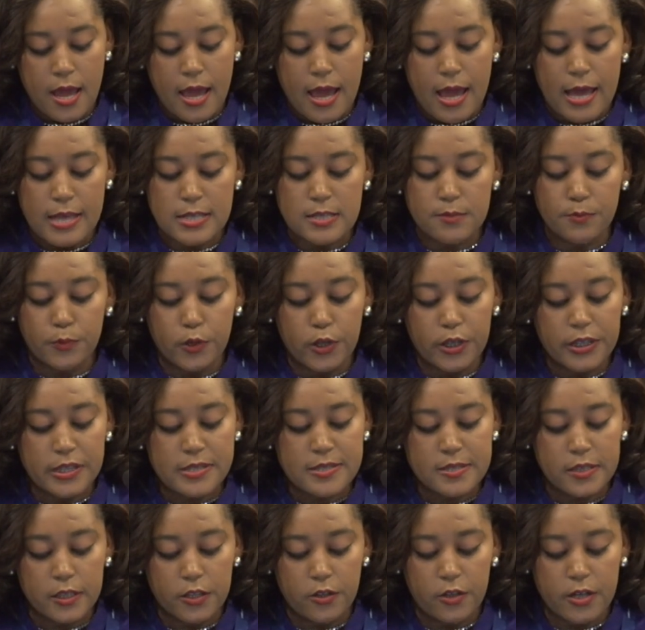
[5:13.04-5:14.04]
as border
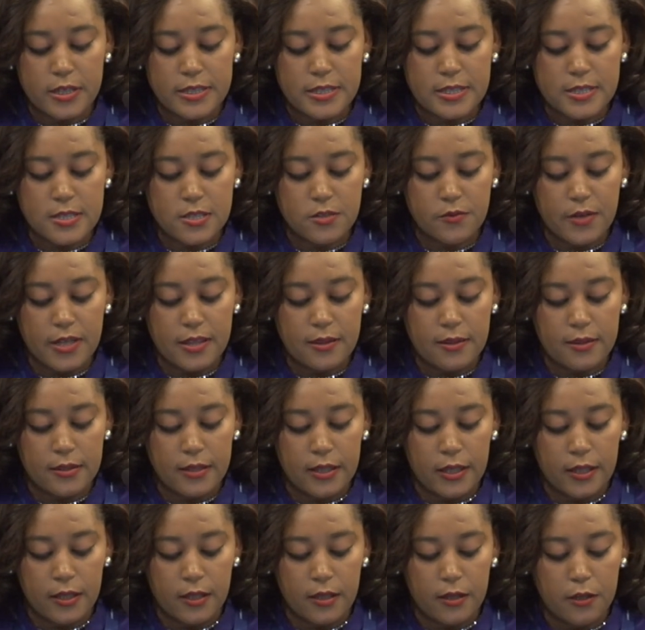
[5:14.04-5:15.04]
security
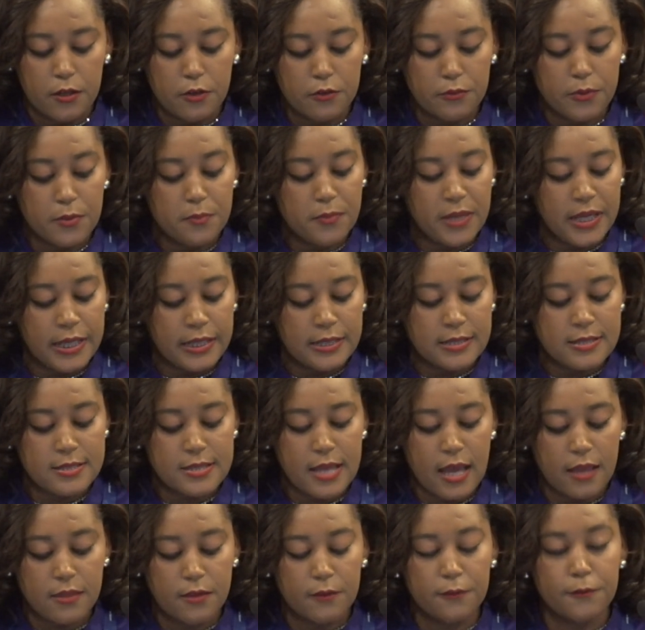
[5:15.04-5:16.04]
strengthening remains
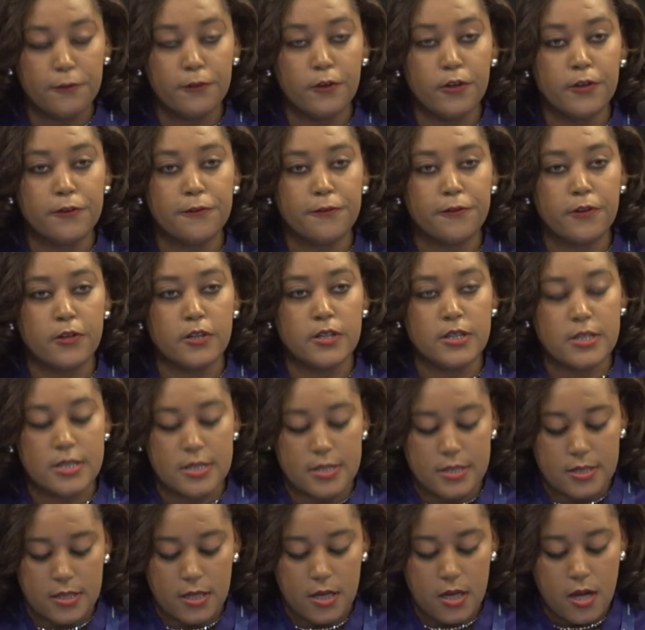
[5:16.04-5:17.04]
at the
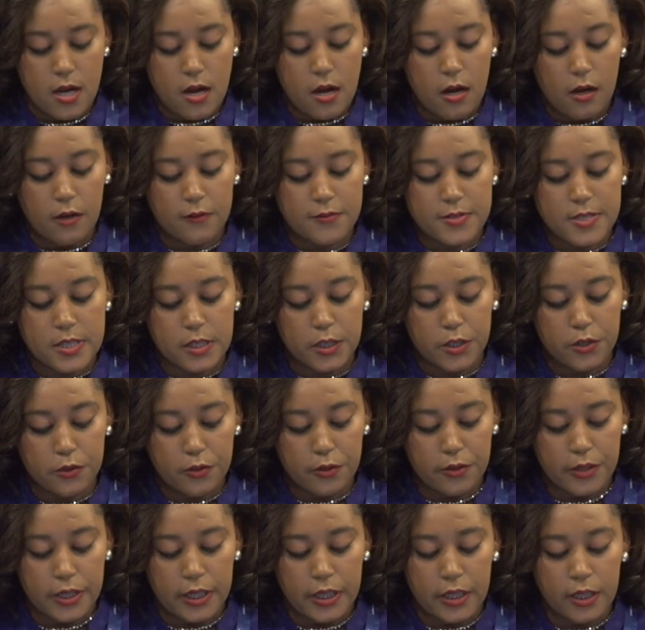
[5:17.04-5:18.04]
forefront of
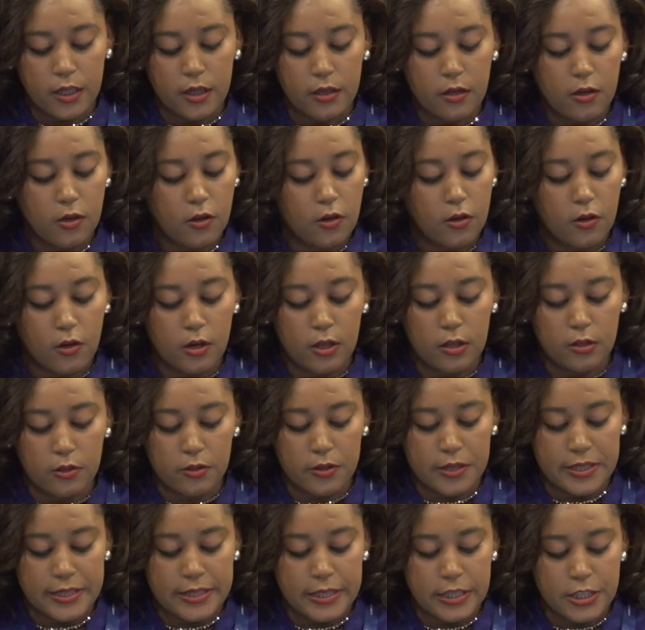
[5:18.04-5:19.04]
securing all
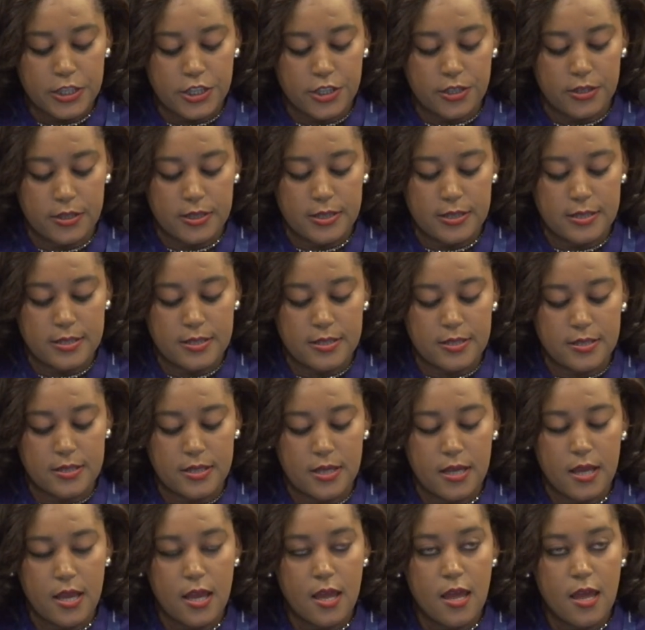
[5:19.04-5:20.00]
our nations.